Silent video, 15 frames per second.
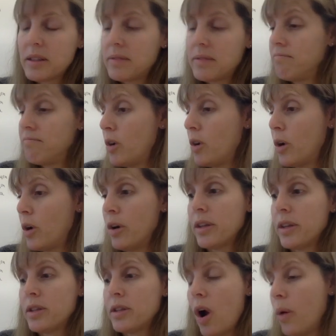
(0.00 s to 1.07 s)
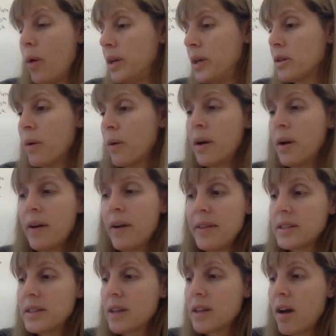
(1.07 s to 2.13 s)
earth is always going around the
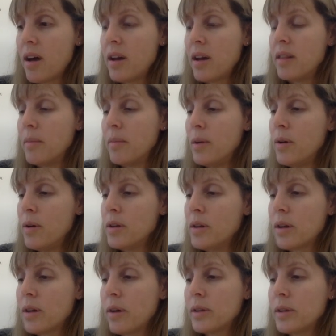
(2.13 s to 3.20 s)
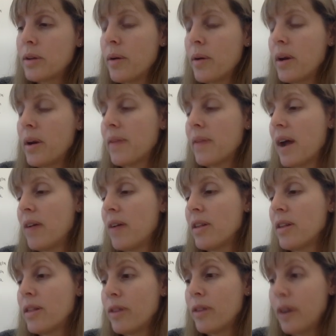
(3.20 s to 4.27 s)
sun, and the moon is always going around
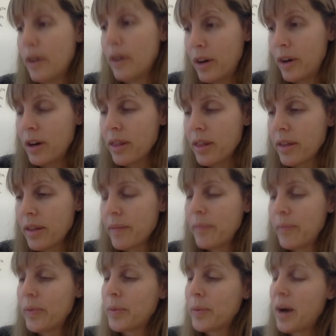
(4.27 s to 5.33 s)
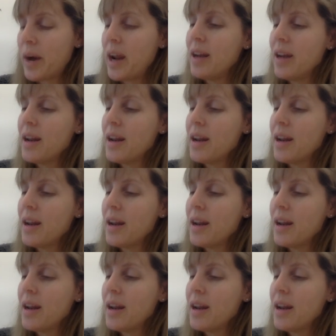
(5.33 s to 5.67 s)
the earth, right?